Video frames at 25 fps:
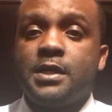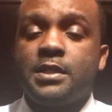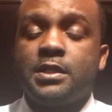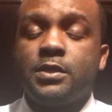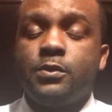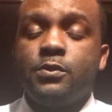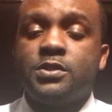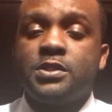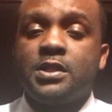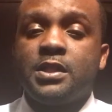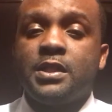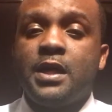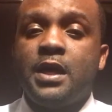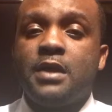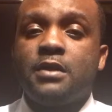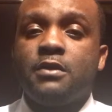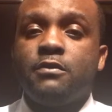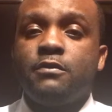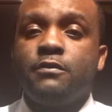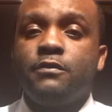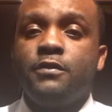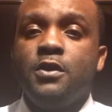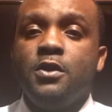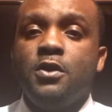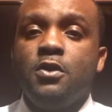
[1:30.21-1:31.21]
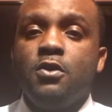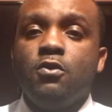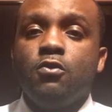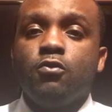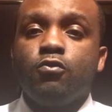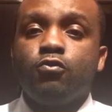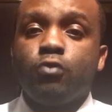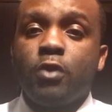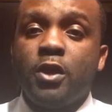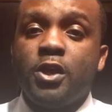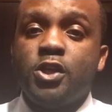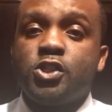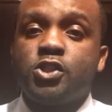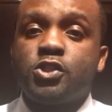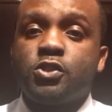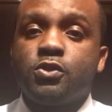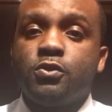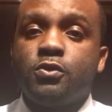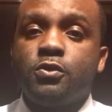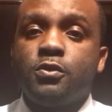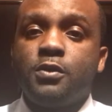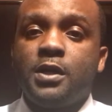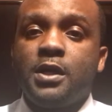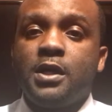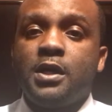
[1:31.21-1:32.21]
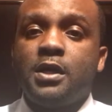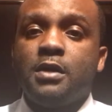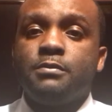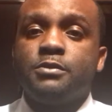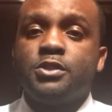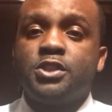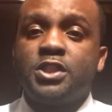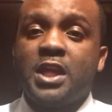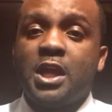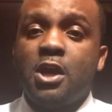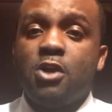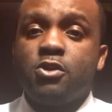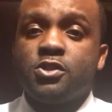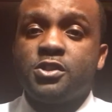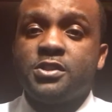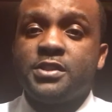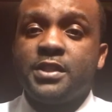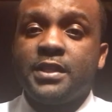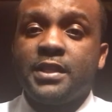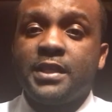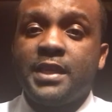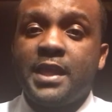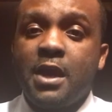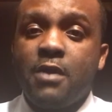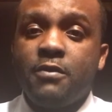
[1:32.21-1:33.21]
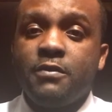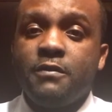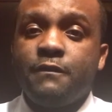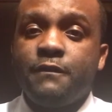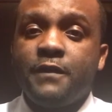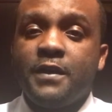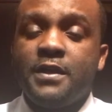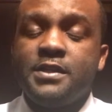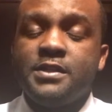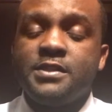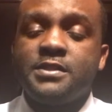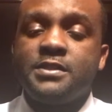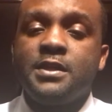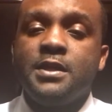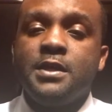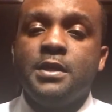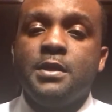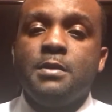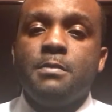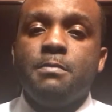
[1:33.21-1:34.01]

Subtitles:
There was a lot of racial challenges that the county faced.